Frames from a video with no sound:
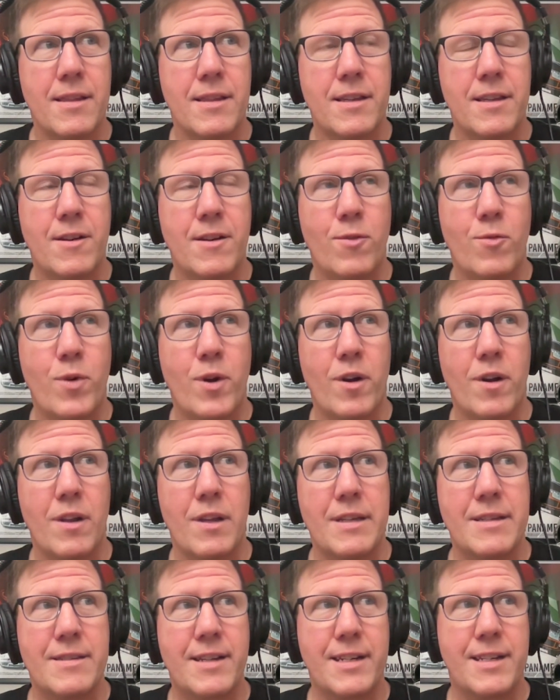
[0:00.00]
we were
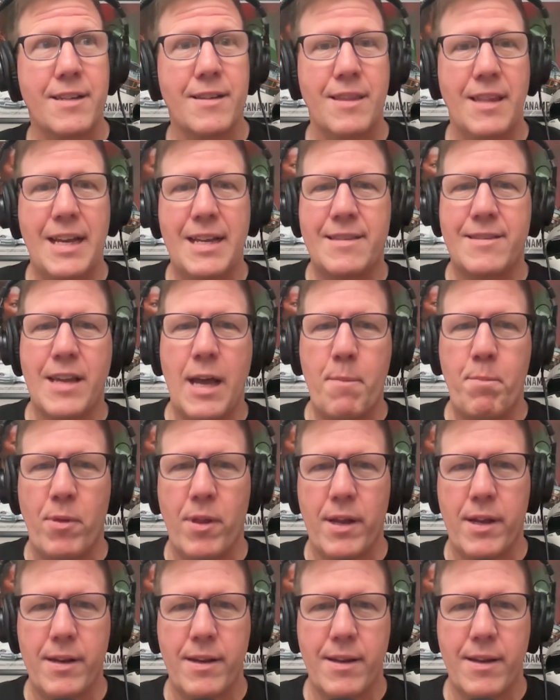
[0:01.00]
listening to Led Zeppelin,